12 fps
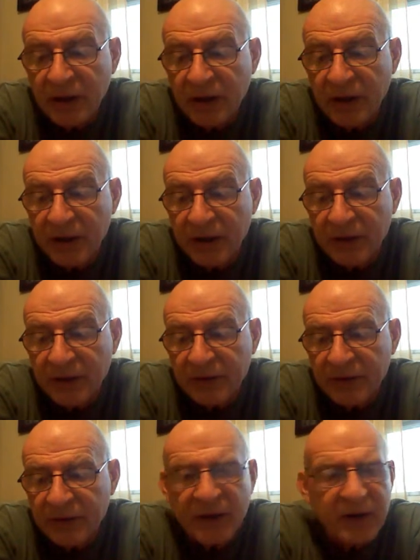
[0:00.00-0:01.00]

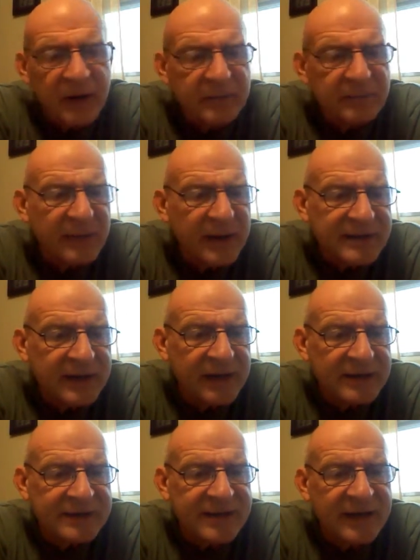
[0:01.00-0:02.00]
And I
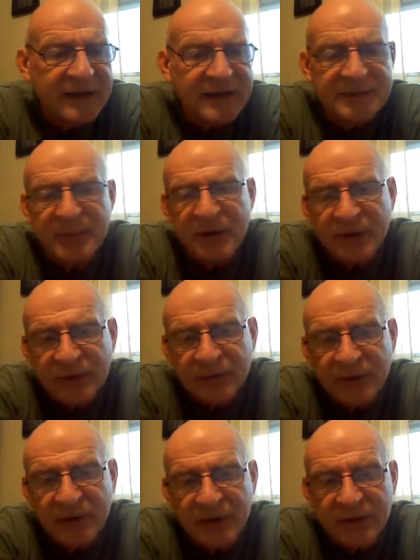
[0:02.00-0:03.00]
say this
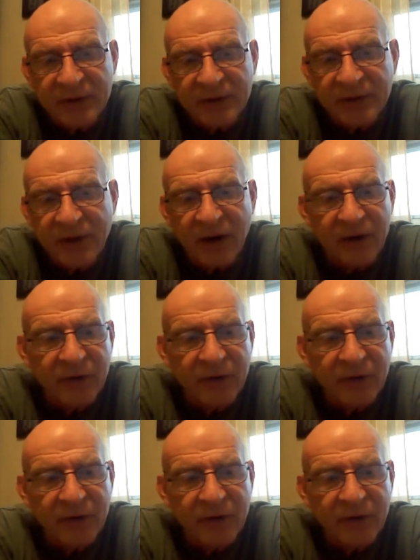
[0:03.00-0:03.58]
because we